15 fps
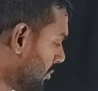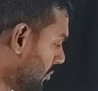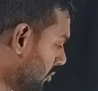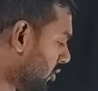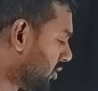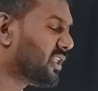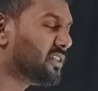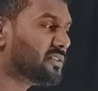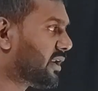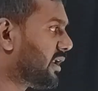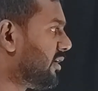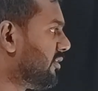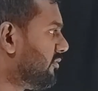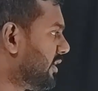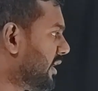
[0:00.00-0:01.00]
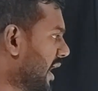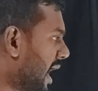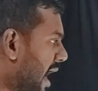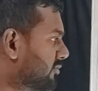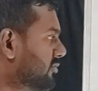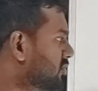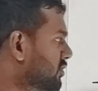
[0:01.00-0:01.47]
More than three, we
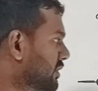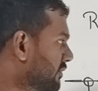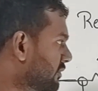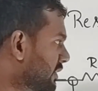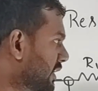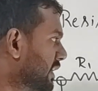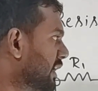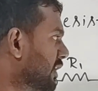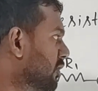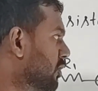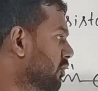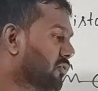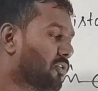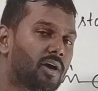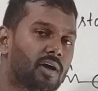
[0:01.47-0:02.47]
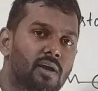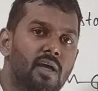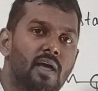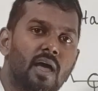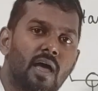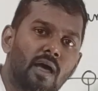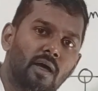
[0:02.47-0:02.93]
have to definitely go
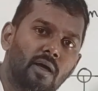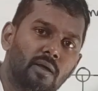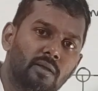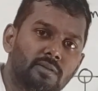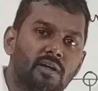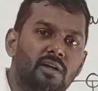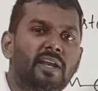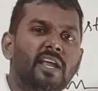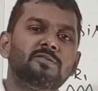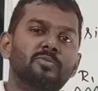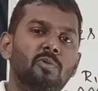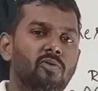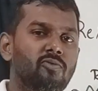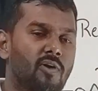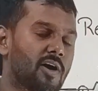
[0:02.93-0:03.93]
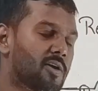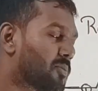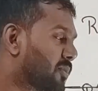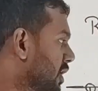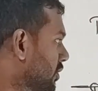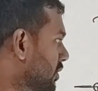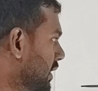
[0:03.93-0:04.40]
for the textbook
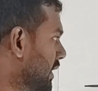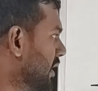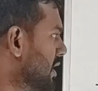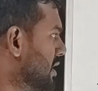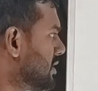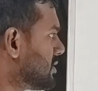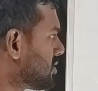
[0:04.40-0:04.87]
formula only.